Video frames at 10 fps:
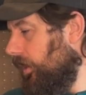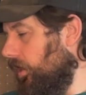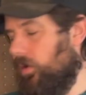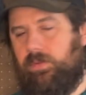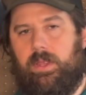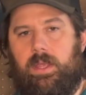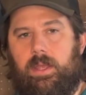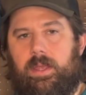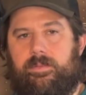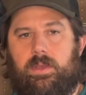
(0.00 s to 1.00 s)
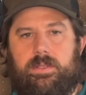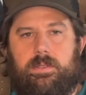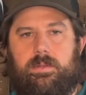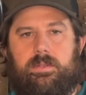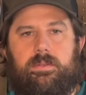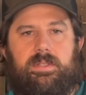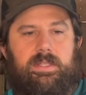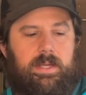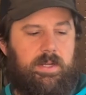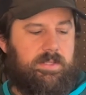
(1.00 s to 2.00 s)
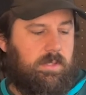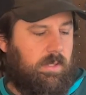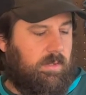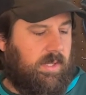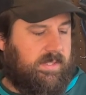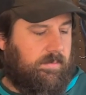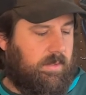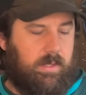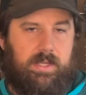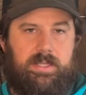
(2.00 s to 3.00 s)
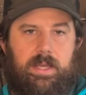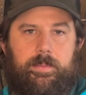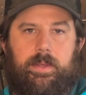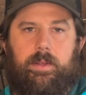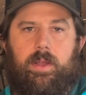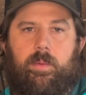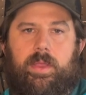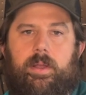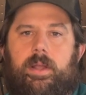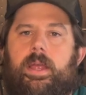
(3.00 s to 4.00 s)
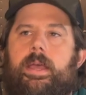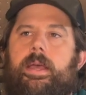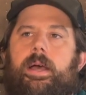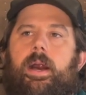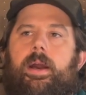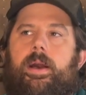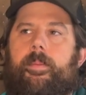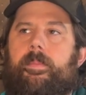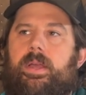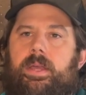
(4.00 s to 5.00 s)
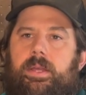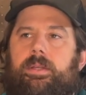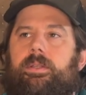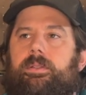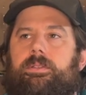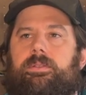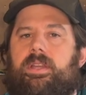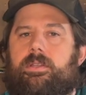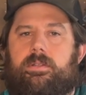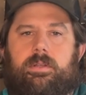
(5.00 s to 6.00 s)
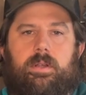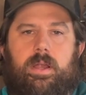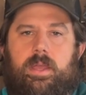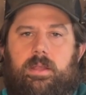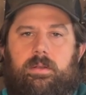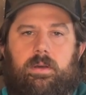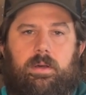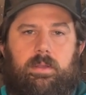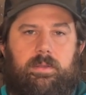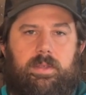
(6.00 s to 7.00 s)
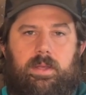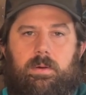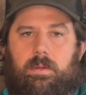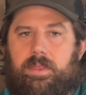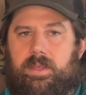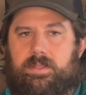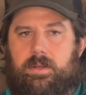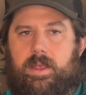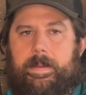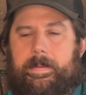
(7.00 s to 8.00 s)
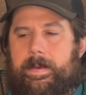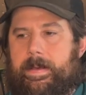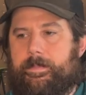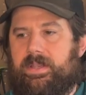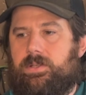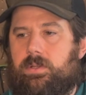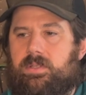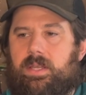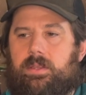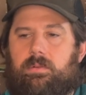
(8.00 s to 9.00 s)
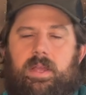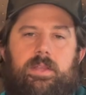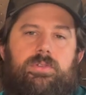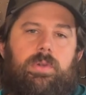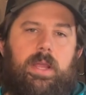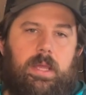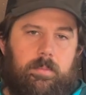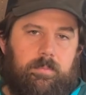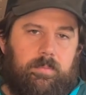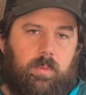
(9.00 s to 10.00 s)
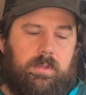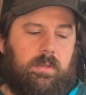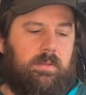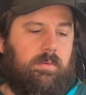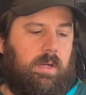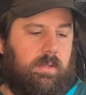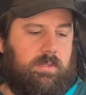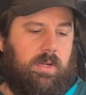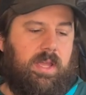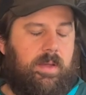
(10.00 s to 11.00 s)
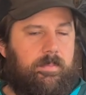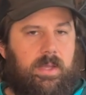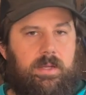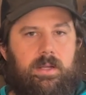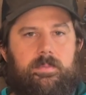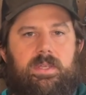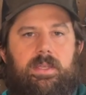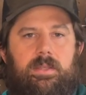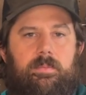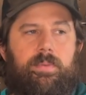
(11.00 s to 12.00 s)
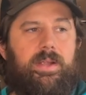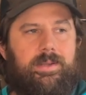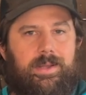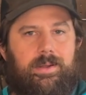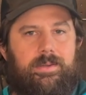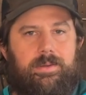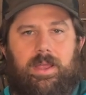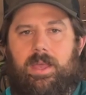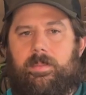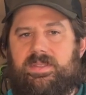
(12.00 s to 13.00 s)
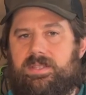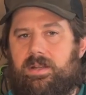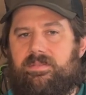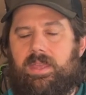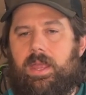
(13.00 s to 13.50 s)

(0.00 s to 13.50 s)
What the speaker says: hopefully, if you guys are doing Teton Crest Trail, you guys have a really great time. You get great weather. The Rangers are great. All the whole thing is great. Make sure you take the right tram. We took the wrong tram. Ended up taking the Brigadier tram instead of the